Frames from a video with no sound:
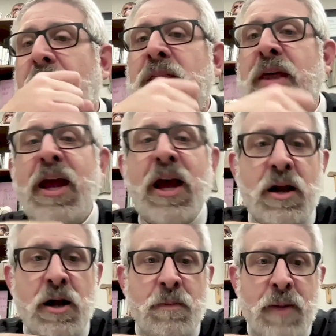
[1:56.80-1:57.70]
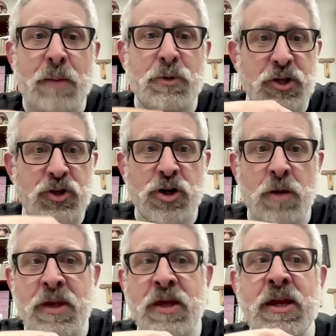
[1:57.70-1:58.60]
they had a Bible teacher
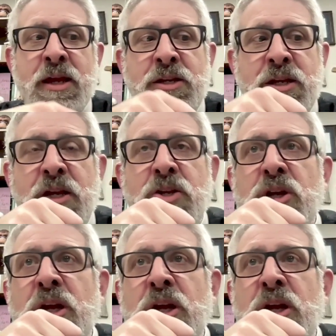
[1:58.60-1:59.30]
come in and teach,